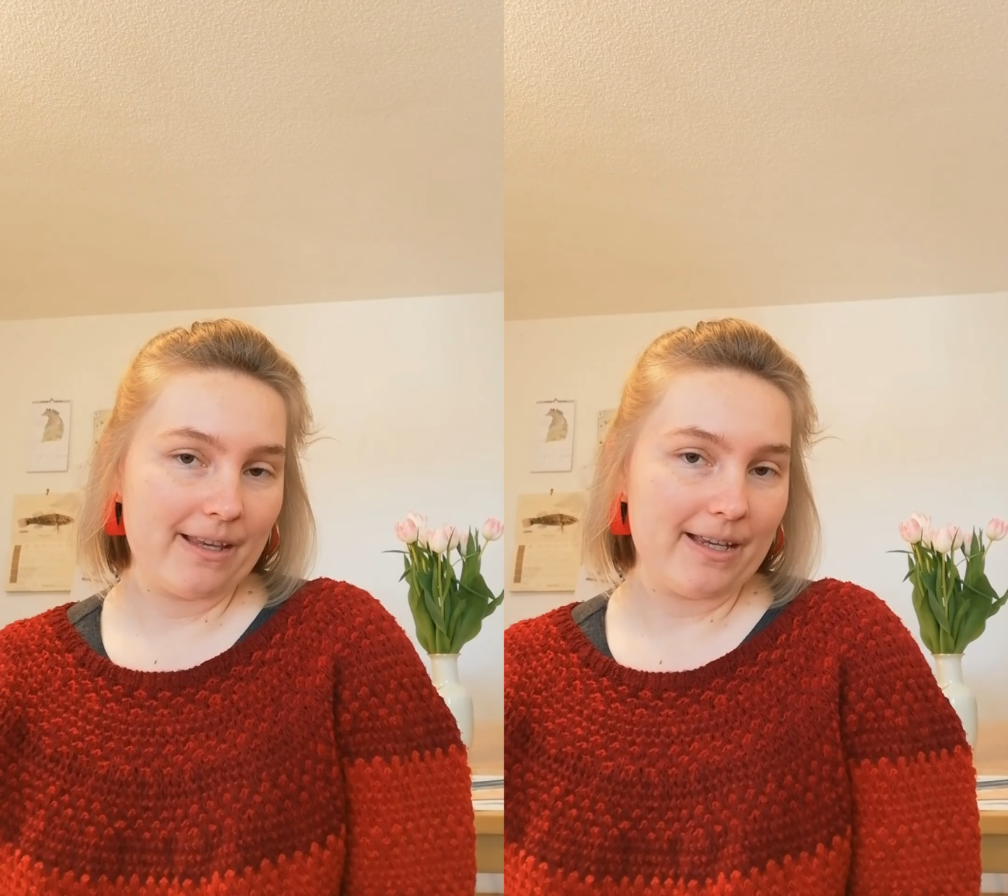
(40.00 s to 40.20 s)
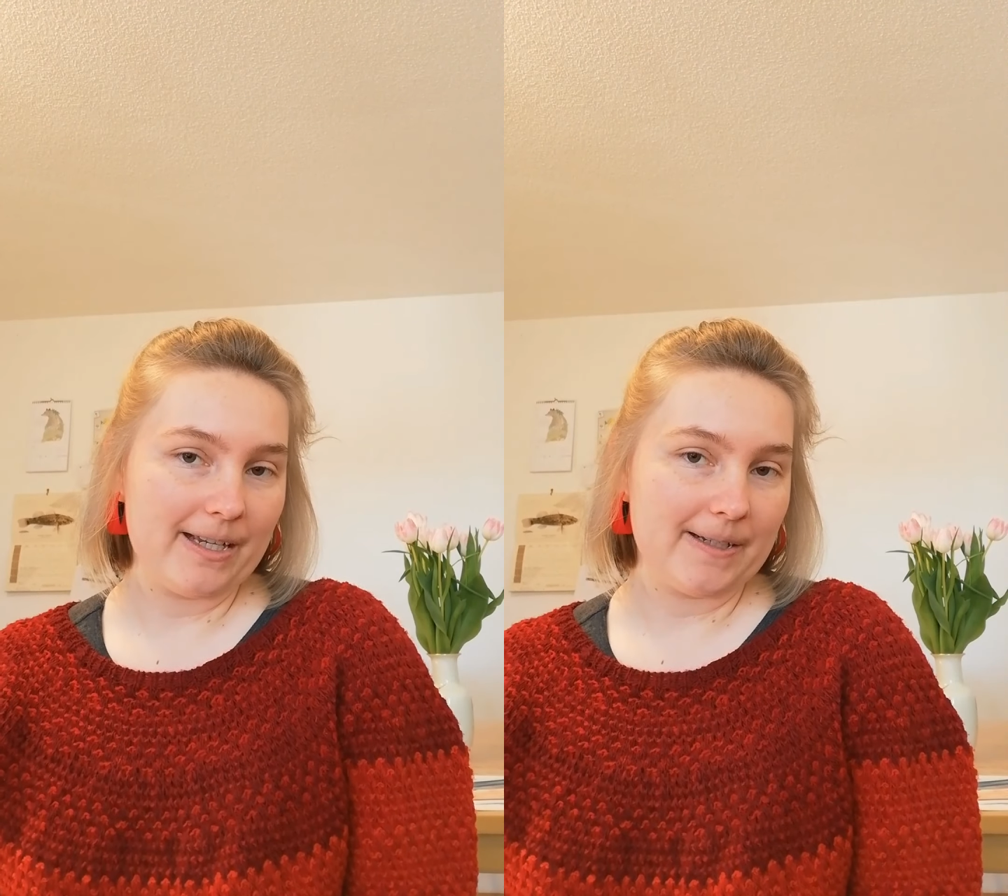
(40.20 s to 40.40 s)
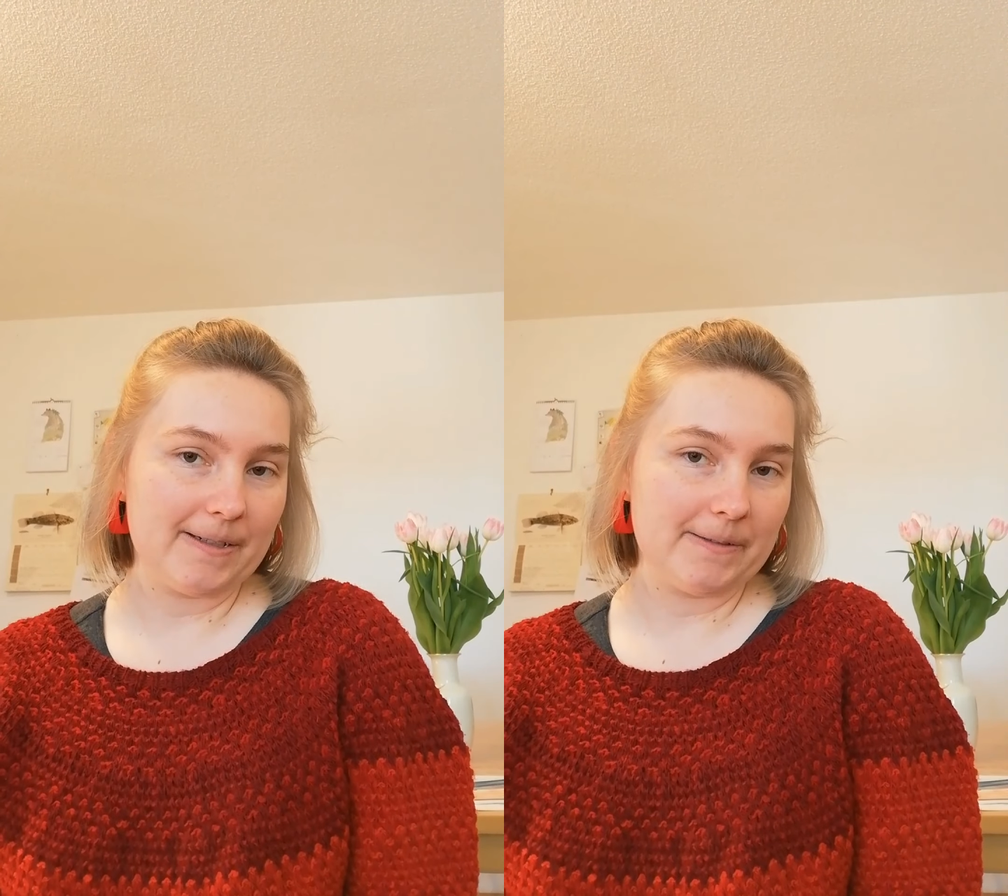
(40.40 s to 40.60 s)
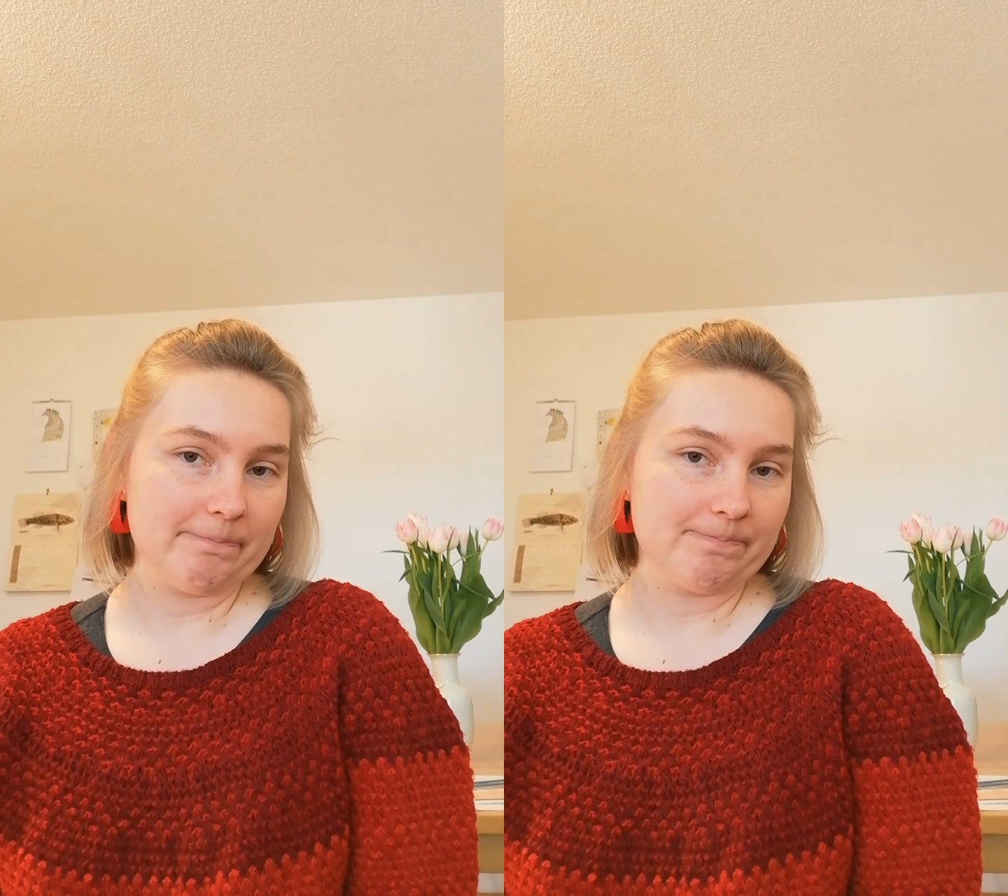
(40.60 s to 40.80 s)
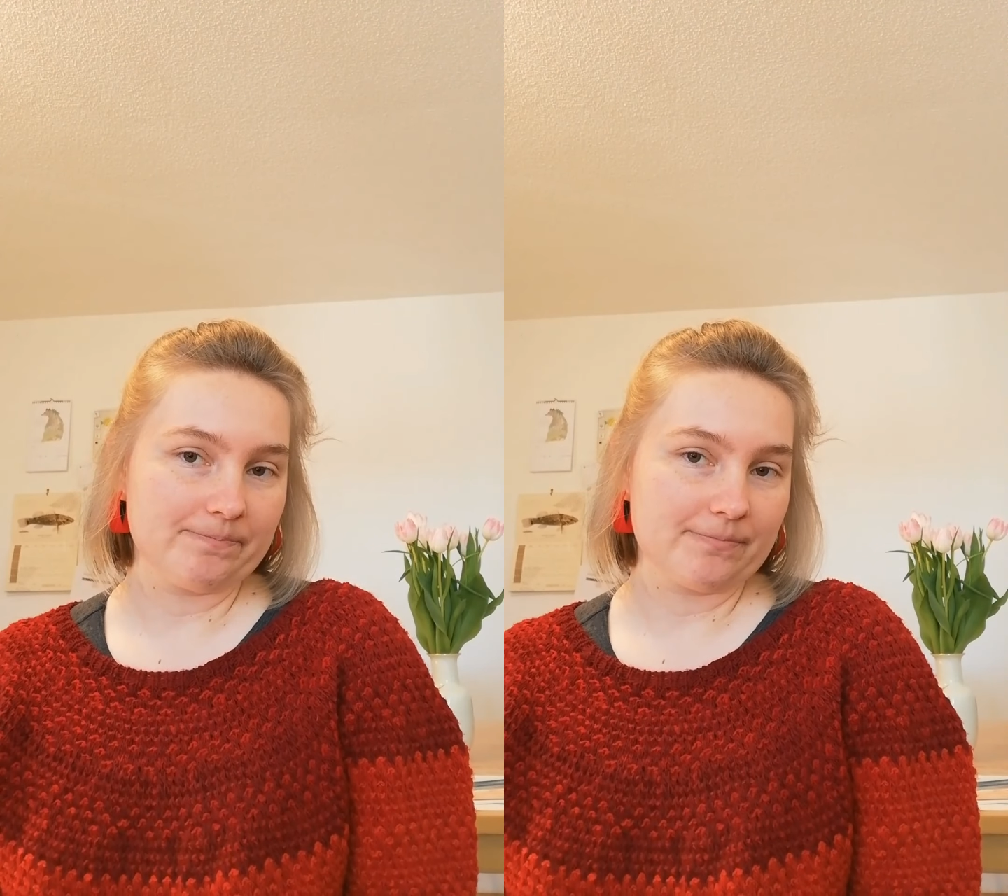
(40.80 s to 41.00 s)

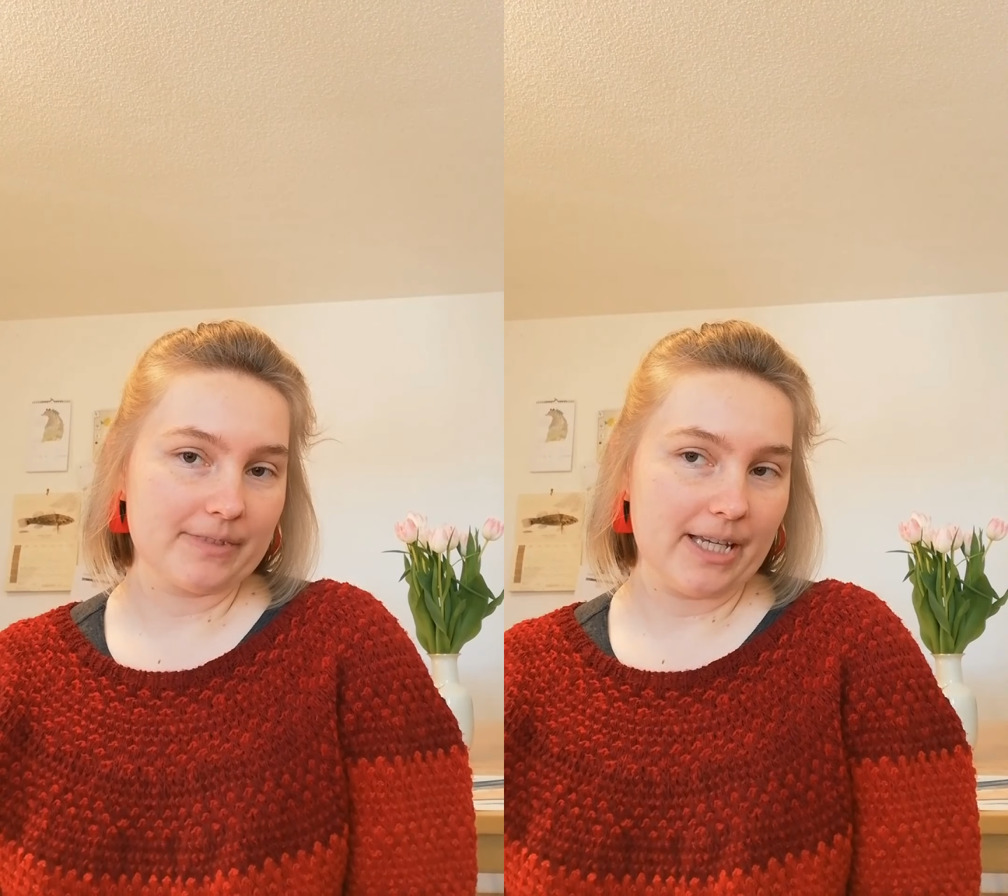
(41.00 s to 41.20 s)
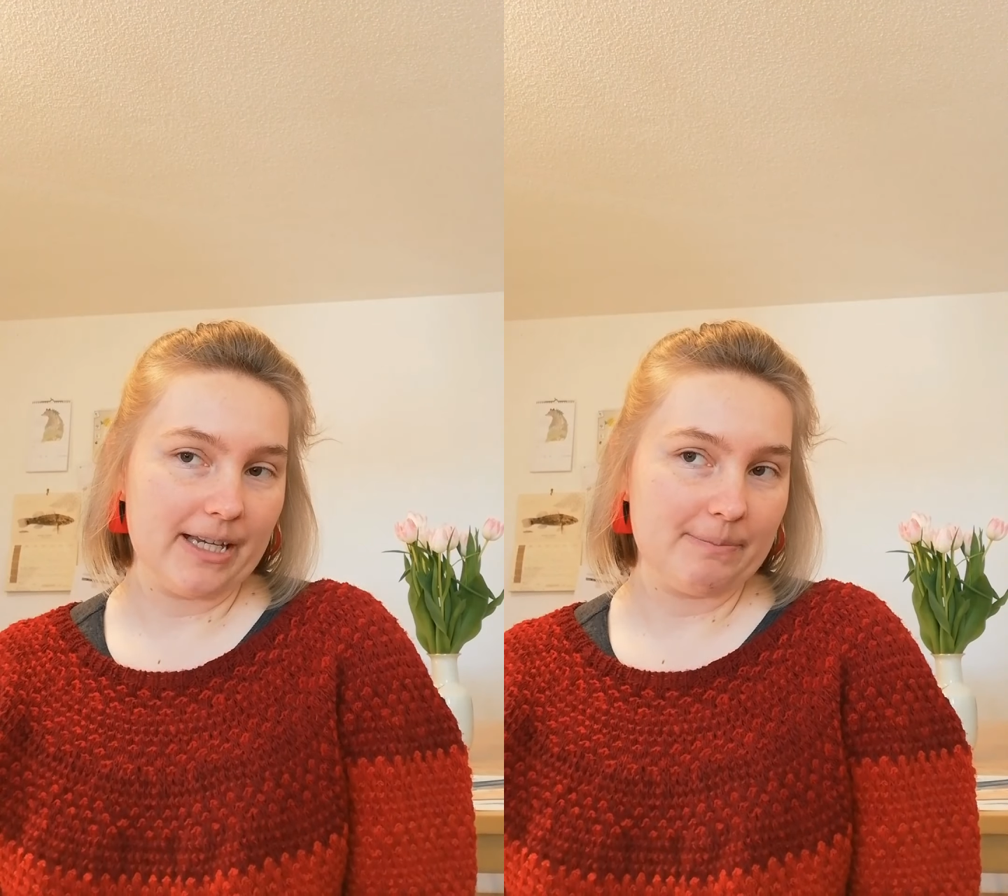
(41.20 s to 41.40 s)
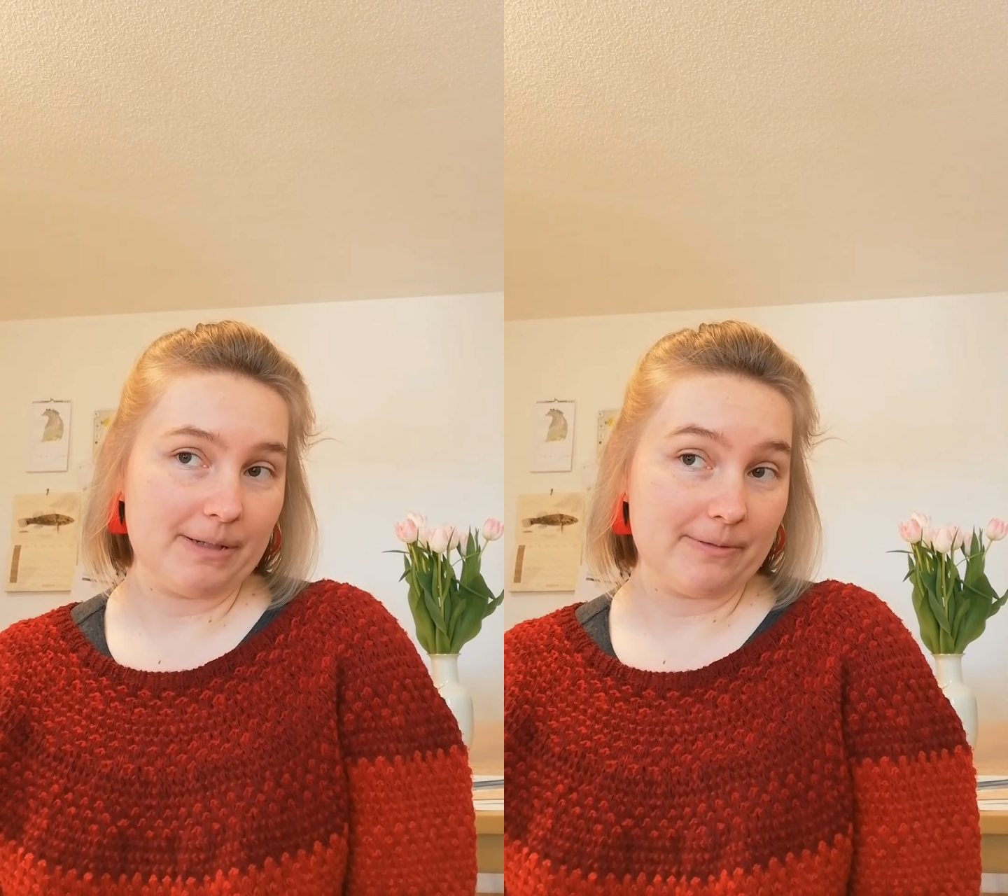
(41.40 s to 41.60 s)
and my